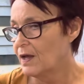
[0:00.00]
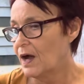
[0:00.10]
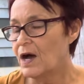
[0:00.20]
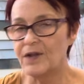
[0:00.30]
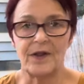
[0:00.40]

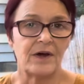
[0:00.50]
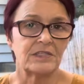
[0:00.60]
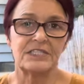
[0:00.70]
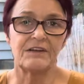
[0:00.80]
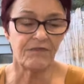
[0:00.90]
I don't know,
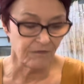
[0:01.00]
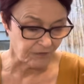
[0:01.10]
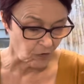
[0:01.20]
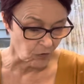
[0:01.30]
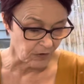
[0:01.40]
it's different
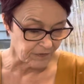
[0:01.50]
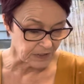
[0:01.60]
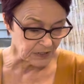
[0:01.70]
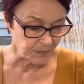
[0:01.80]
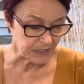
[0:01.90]
for all of
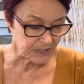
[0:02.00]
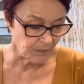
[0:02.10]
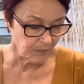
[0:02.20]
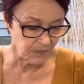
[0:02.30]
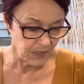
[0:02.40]
us, but
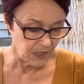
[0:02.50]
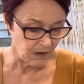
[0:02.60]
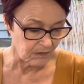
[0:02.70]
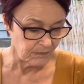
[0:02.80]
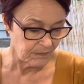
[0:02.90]
some, you
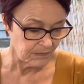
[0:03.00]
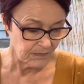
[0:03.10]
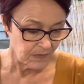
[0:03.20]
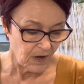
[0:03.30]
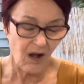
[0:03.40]
know,
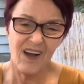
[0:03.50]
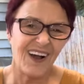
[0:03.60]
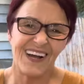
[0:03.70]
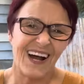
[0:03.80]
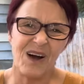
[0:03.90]

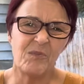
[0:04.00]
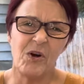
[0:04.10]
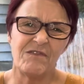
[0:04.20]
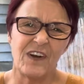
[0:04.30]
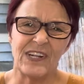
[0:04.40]
I'm
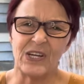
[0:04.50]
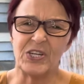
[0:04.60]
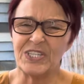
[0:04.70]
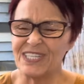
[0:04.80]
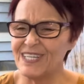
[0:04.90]
not very
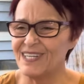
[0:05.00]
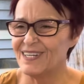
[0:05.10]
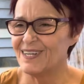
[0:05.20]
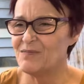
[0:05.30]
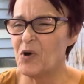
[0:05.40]
good at,
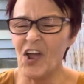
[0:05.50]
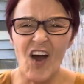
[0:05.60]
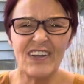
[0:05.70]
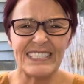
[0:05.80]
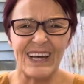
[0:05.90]
my
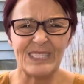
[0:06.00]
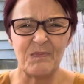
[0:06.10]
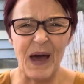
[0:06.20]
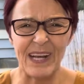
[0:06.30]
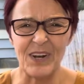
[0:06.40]
eyesight is
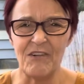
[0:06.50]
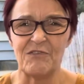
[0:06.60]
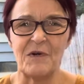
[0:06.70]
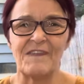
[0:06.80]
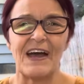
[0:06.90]
bad enough
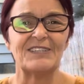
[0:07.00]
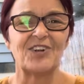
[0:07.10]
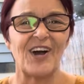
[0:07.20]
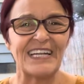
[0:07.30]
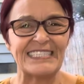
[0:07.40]
without
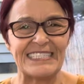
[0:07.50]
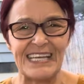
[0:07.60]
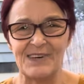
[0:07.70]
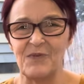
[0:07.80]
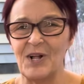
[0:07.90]
trying to see
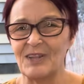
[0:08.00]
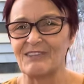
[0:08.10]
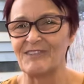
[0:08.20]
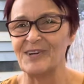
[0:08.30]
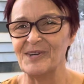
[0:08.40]
the world
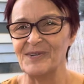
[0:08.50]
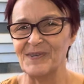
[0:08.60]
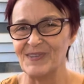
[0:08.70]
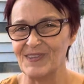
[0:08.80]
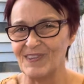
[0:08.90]
through
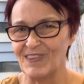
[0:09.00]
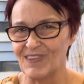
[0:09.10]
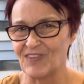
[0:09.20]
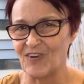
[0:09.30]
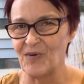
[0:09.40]

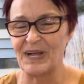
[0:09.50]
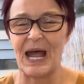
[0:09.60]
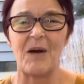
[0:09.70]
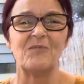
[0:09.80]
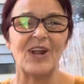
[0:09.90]
a
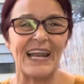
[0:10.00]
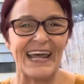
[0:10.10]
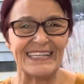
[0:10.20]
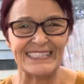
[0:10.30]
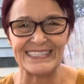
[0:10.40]
camera
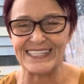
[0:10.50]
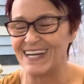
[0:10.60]
lens.